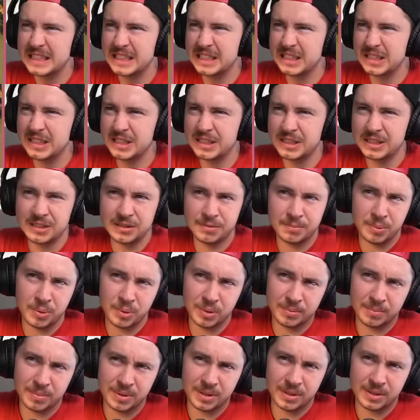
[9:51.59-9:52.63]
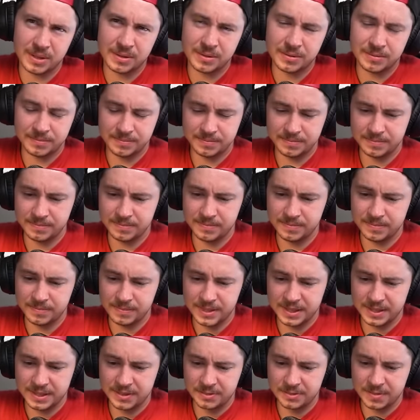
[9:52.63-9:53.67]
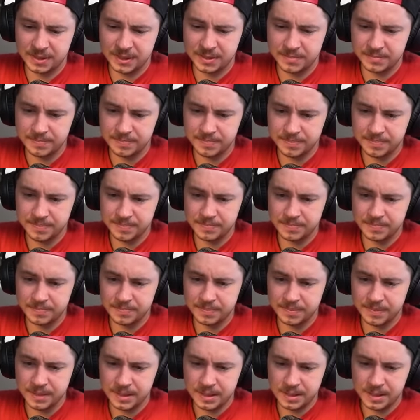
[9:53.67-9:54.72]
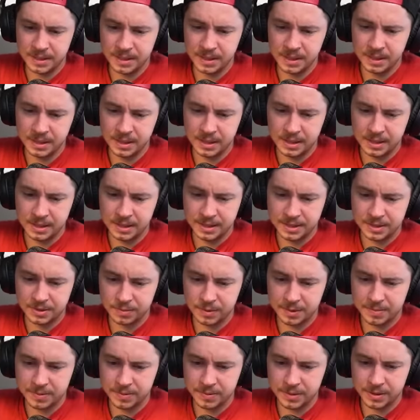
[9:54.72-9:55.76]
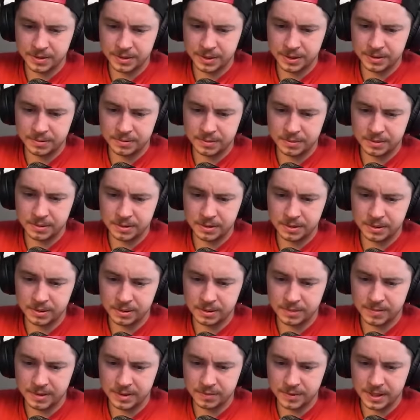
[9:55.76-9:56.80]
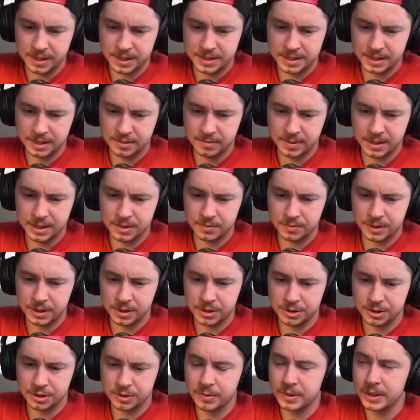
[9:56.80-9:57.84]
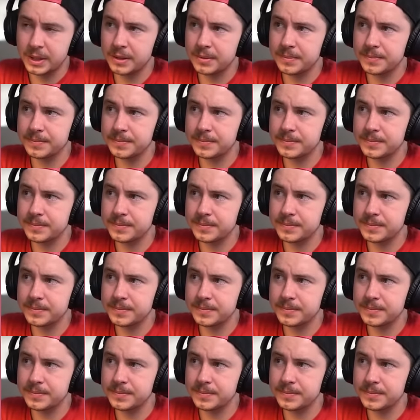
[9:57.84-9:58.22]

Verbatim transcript: Oh, poor Birdo. That's a rip. That's a ripperoni. Golem on the right side of the base with the Archer Queen.